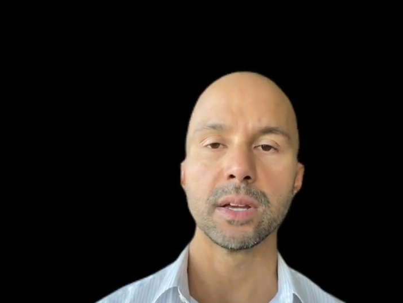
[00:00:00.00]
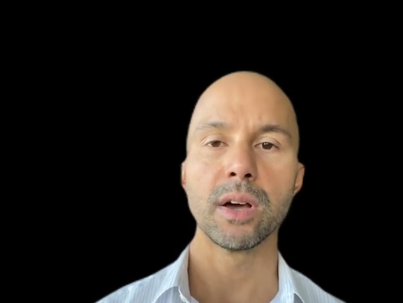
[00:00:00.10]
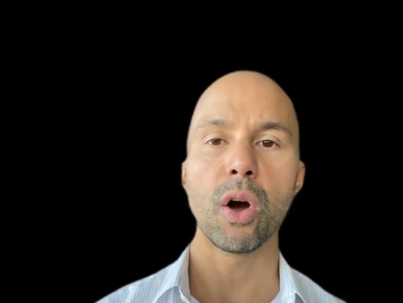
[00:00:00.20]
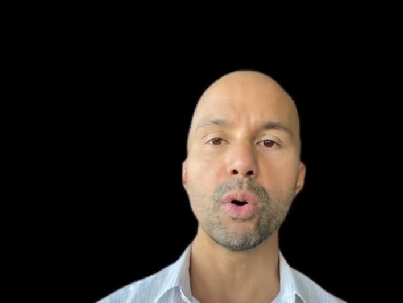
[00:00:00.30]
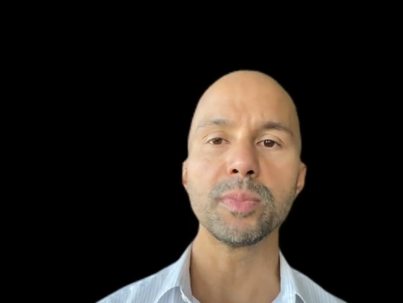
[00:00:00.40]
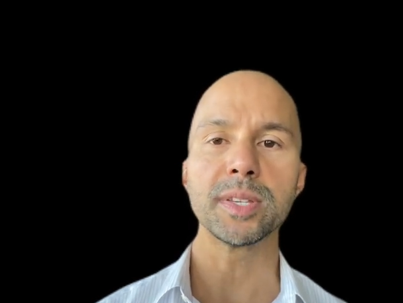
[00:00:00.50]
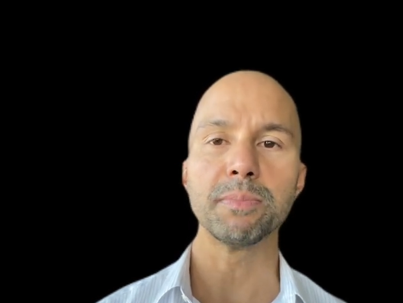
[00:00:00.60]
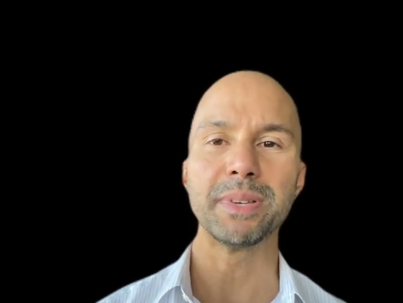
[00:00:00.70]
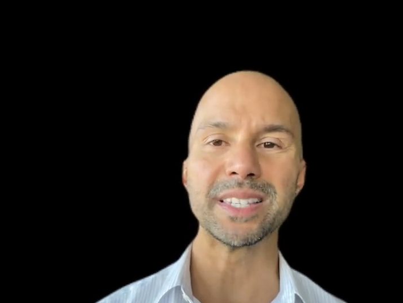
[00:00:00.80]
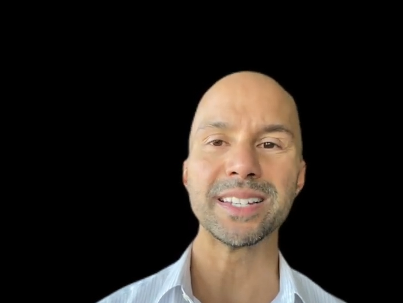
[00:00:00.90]
Homes
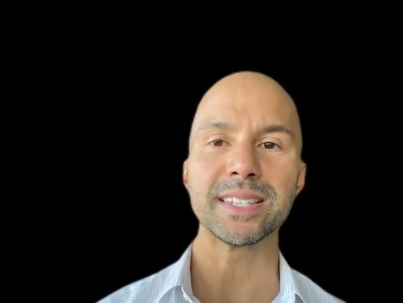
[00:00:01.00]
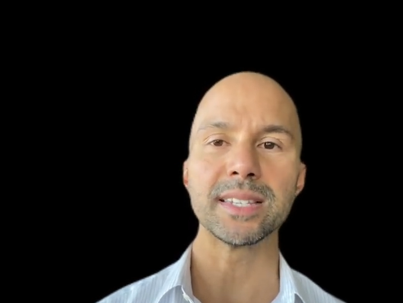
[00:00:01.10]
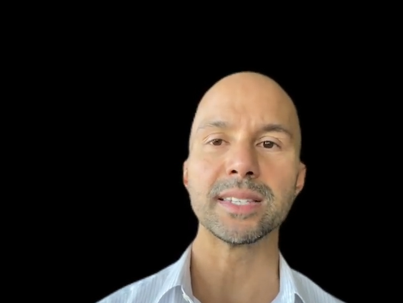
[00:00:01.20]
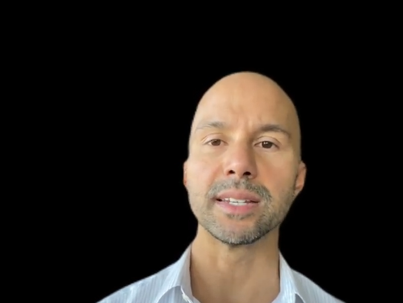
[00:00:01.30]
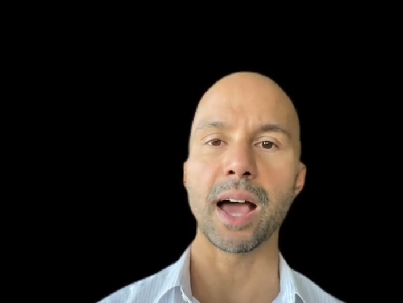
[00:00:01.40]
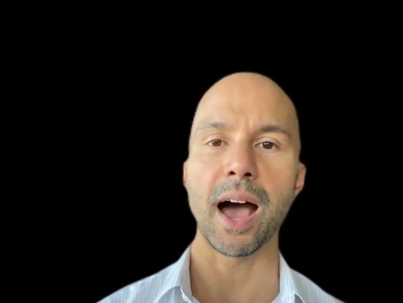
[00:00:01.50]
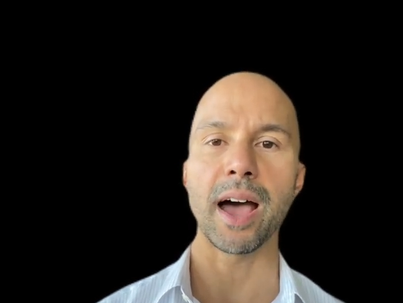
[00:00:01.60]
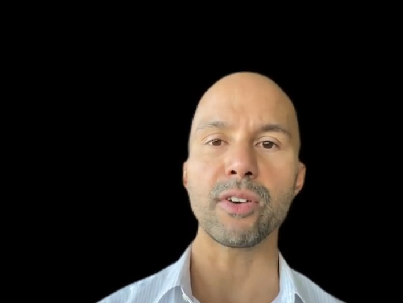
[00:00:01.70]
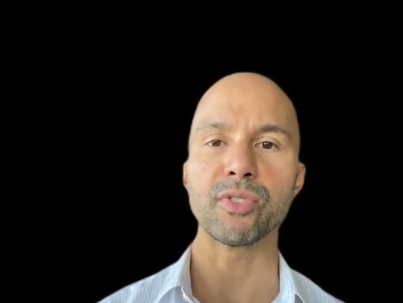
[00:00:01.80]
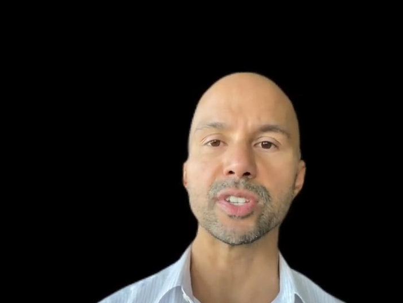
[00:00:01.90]
and businesses in
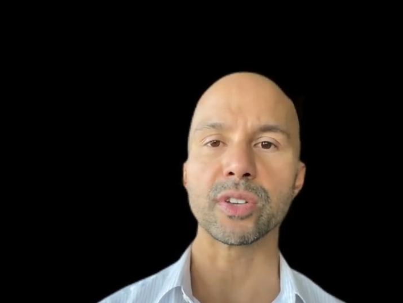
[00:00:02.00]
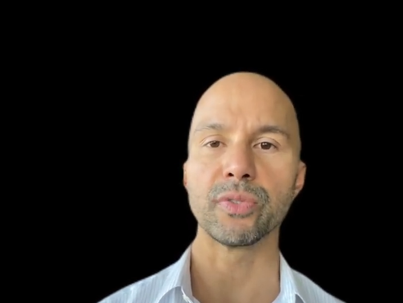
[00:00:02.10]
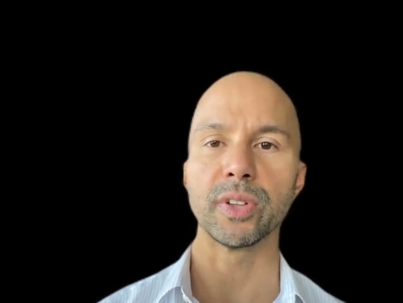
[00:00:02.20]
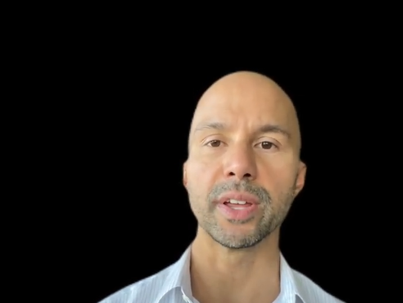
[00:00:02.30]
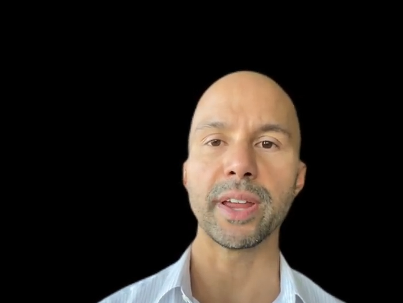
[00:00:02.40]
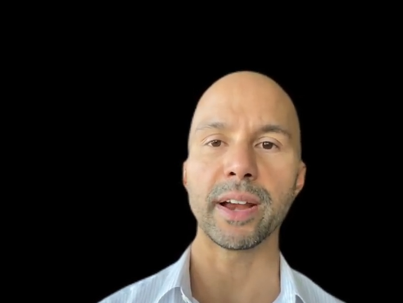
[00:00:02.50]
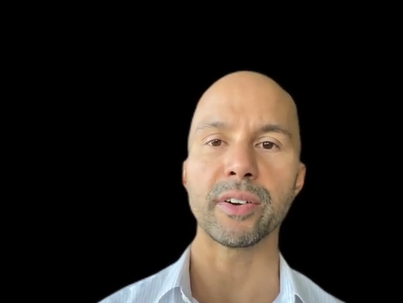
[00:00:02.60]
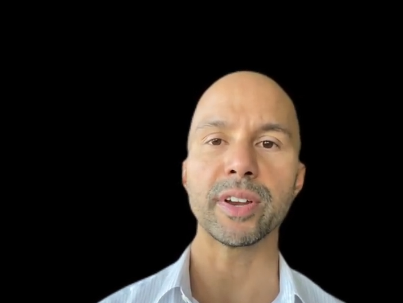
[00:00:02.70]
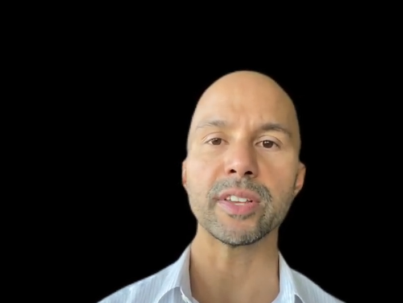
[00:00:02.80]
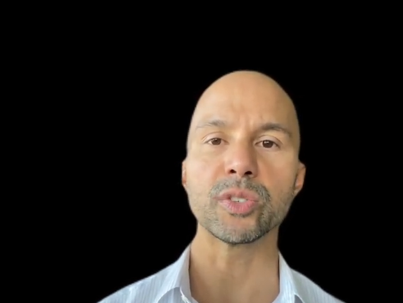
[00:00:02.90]
high-risk flood
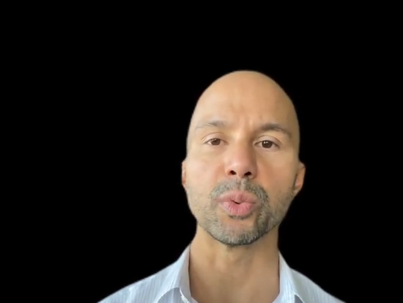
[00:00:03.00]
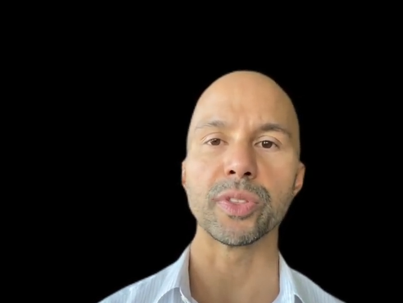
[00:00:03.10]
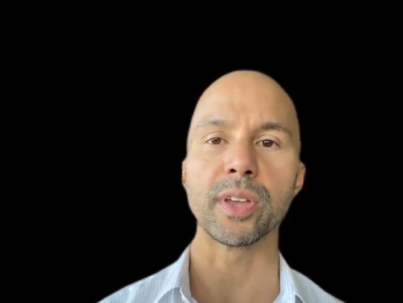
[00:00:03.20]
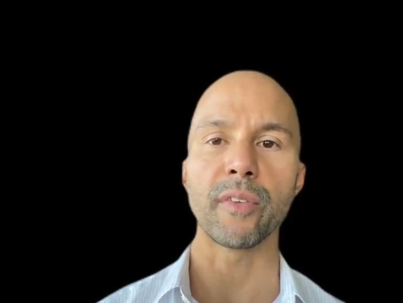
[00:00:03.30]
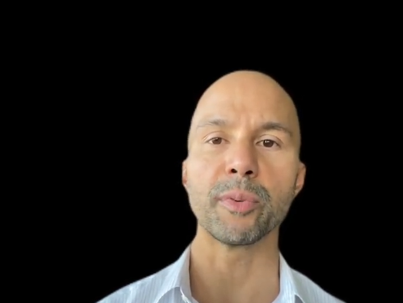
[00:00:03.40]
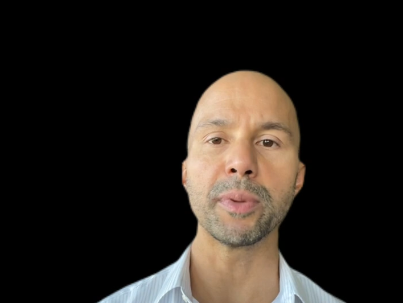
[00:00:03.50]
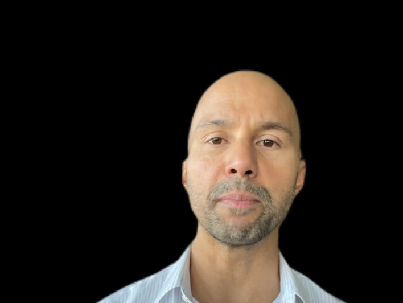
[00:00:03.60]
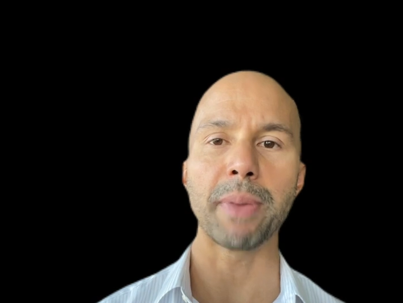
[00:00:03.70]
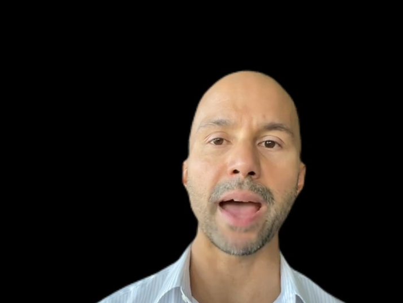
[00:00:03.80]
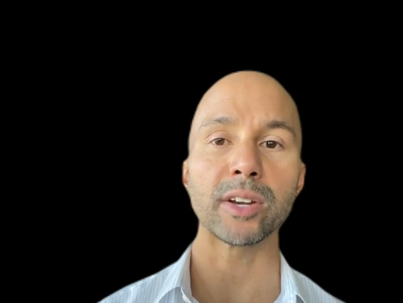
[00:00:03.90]
areas with
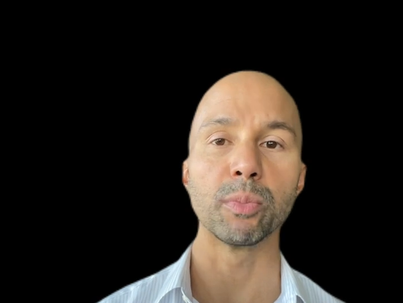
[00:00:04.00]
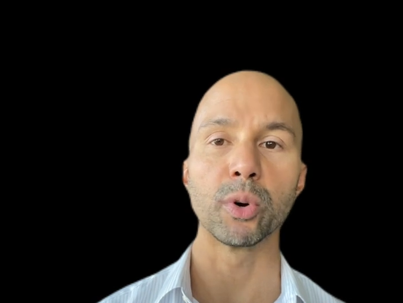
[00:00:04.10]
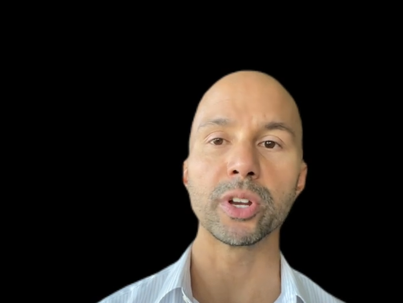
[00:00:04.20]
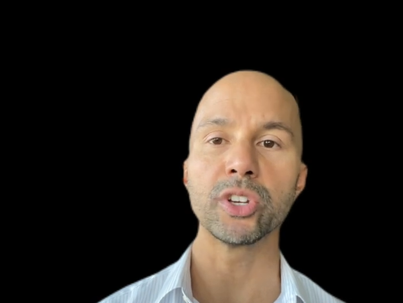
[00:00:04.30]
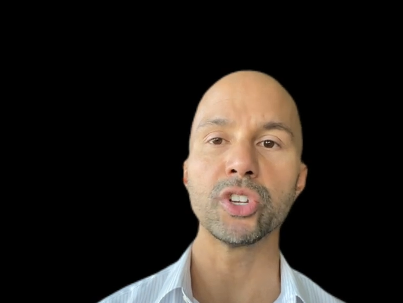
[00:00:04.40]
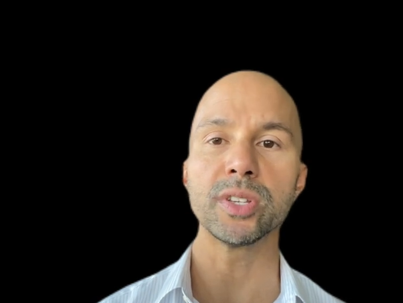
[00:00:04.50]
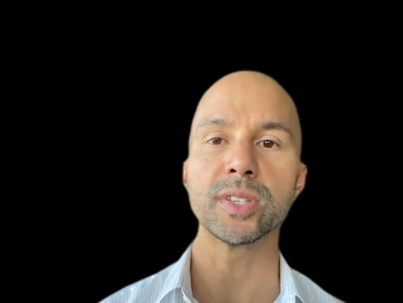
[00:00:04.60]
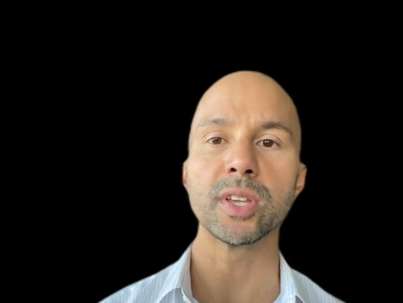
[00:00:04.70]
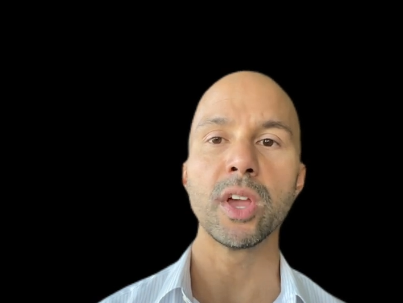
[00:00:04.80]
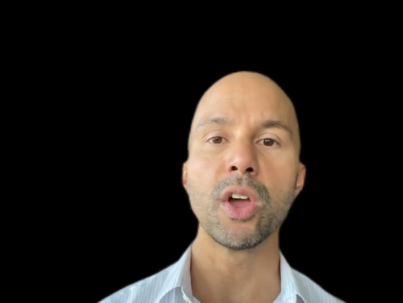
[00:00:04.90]
government-backed
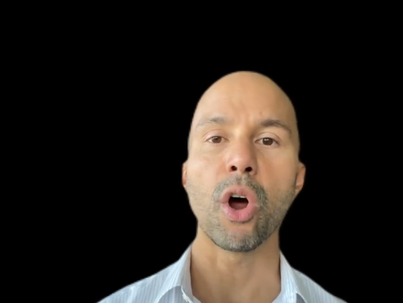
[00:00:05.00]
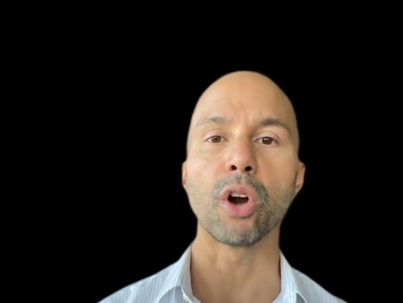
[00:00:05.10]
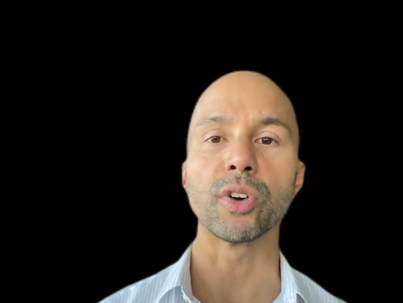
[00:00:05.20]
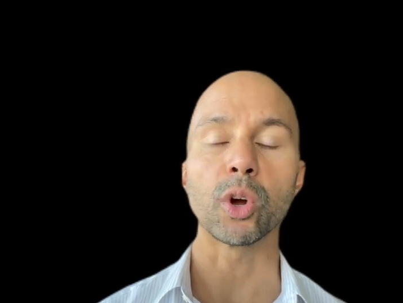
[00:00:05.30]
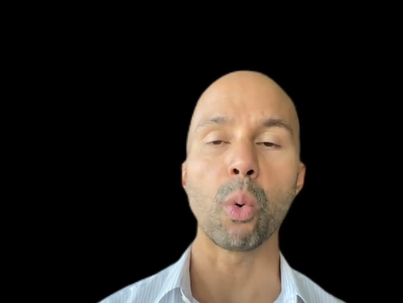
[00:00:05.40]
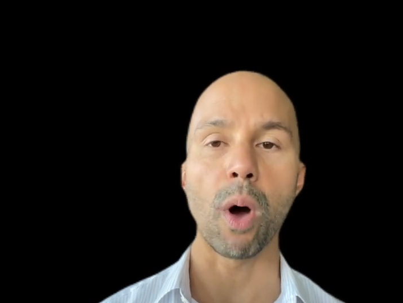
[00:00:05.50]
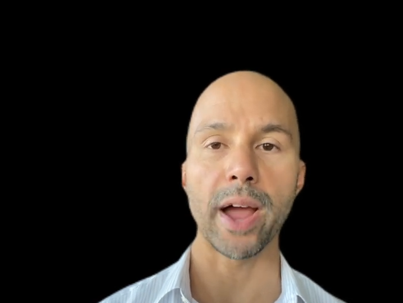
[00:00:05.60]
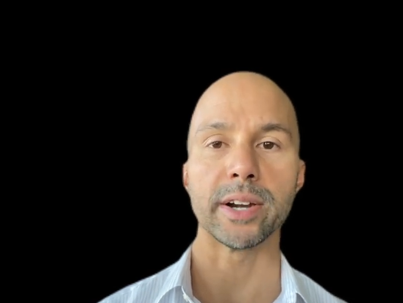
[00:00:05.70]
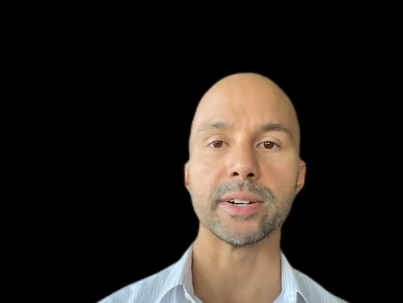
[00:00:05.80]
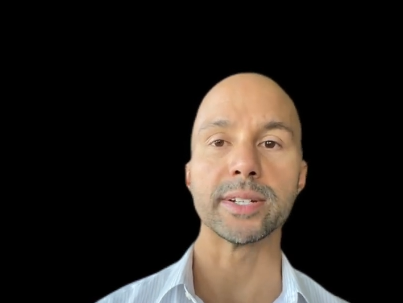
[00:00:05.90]
mortgages are
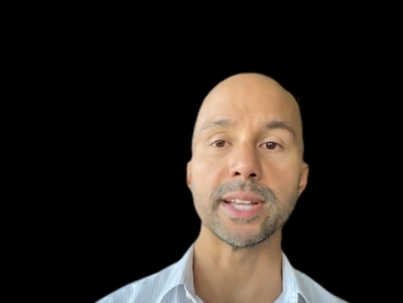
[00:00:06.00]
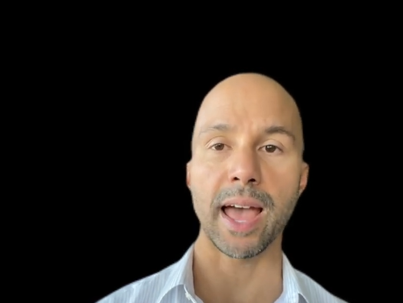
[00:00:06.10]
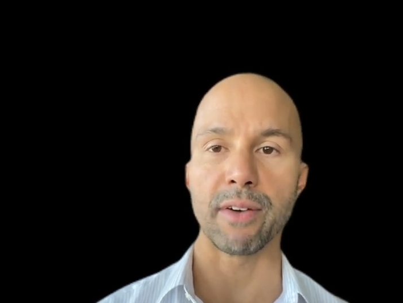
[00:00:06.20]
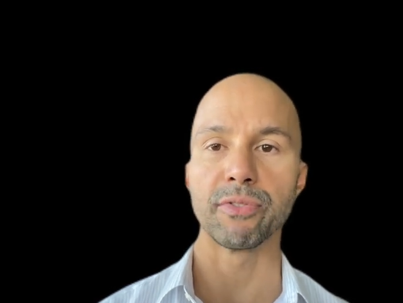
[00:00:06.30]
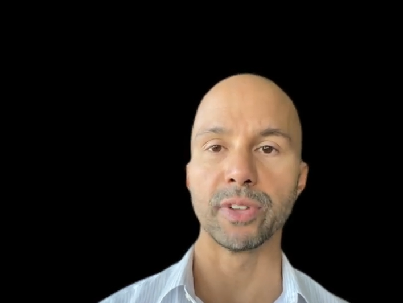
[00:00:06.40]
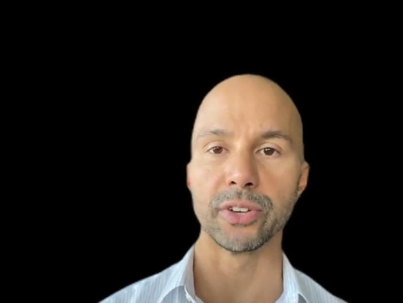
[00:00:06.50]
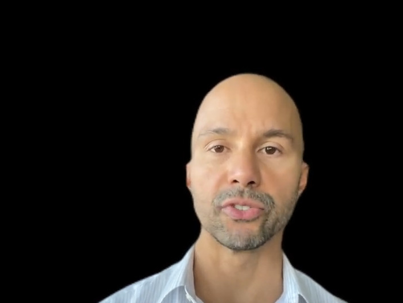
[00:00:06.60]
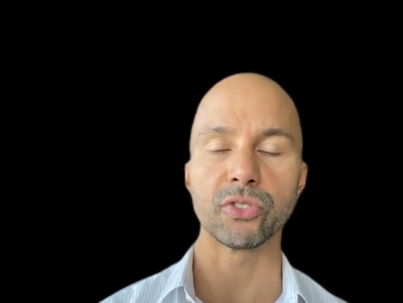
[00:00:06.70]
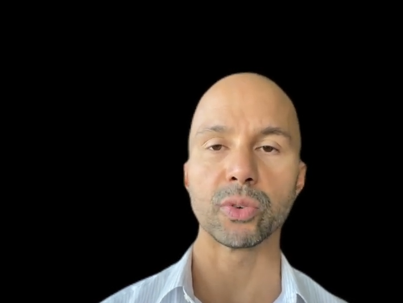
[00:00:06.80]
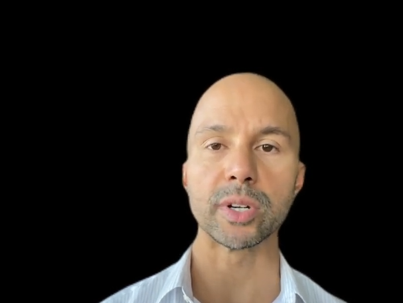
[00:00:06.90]
required to have flood
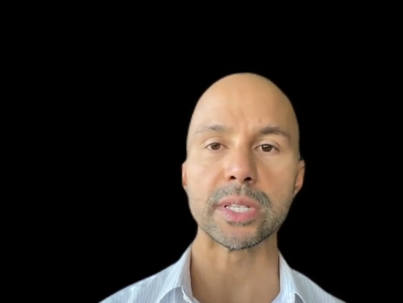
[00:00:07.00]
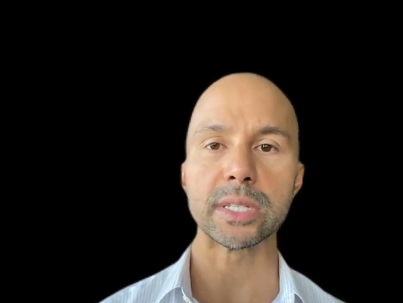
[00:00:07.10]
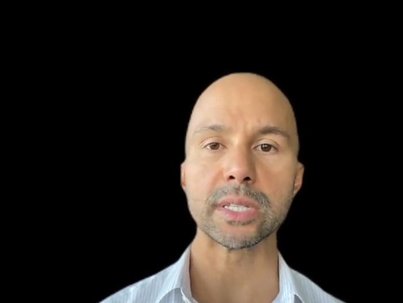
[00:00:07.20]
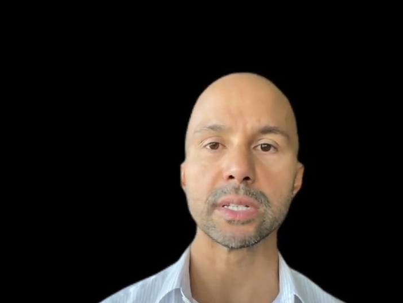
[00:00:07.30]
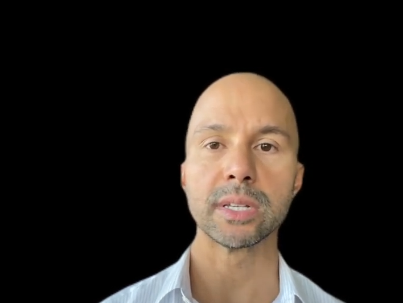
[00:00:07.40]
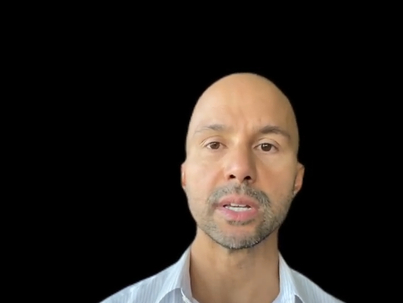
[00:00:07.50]
insurance.